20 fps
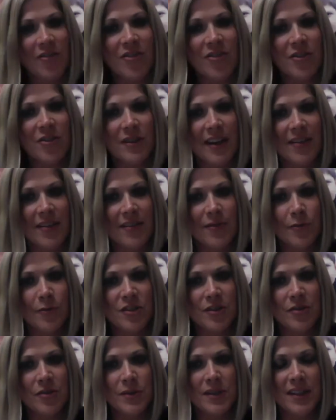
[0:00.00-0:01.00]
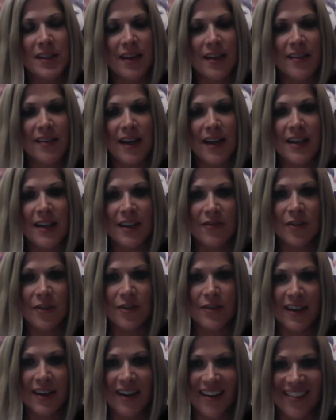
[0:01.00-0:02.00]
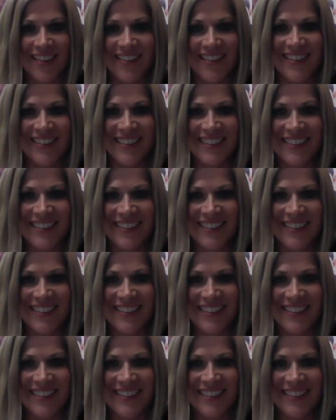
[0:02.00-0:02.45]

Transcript: students, which is really exciting for you guys.